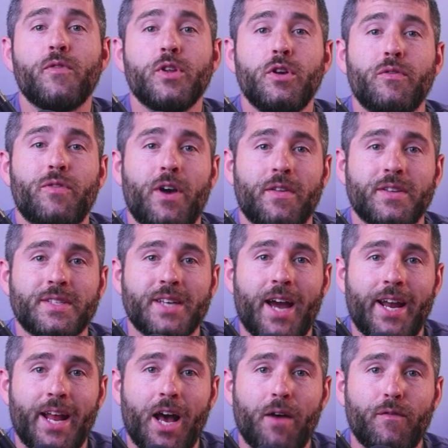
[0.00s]
hopefully you found this
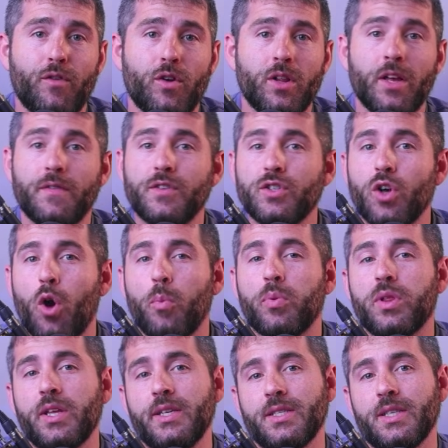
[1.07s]
guide helpful. If so,
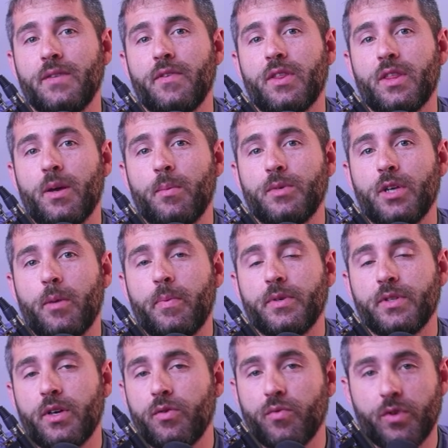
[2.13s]
please leave a thumbs up
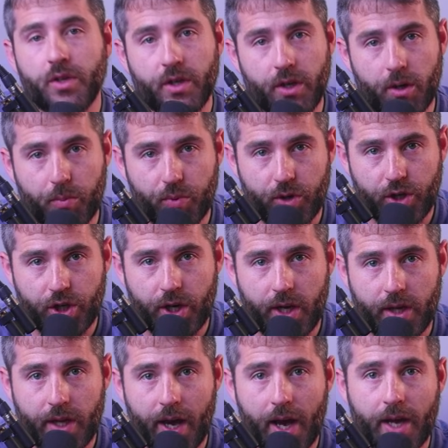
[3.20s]
as I really
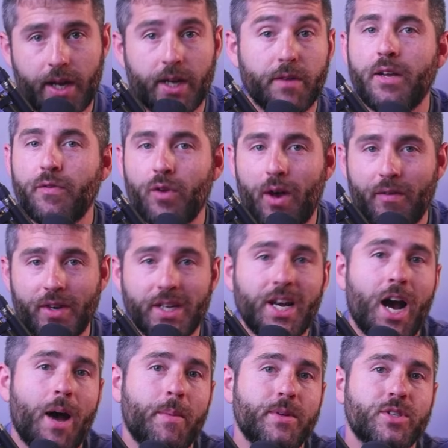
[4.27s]
appreciate that. And if you have any
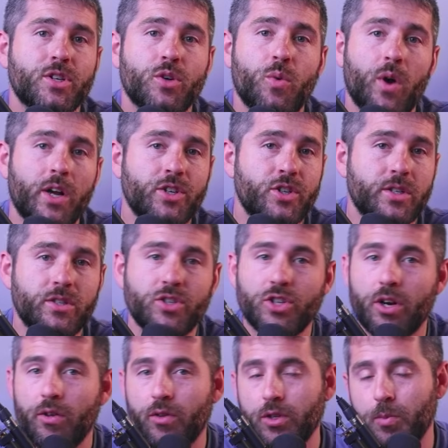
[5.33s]
comments or questions,
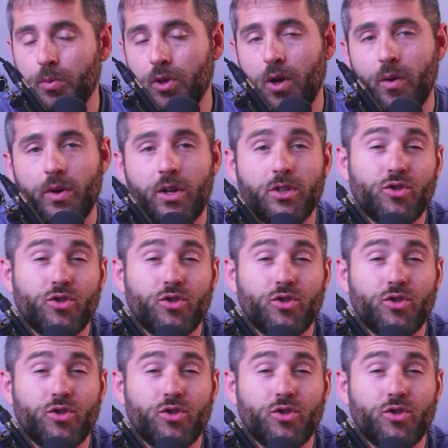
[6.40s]
share those below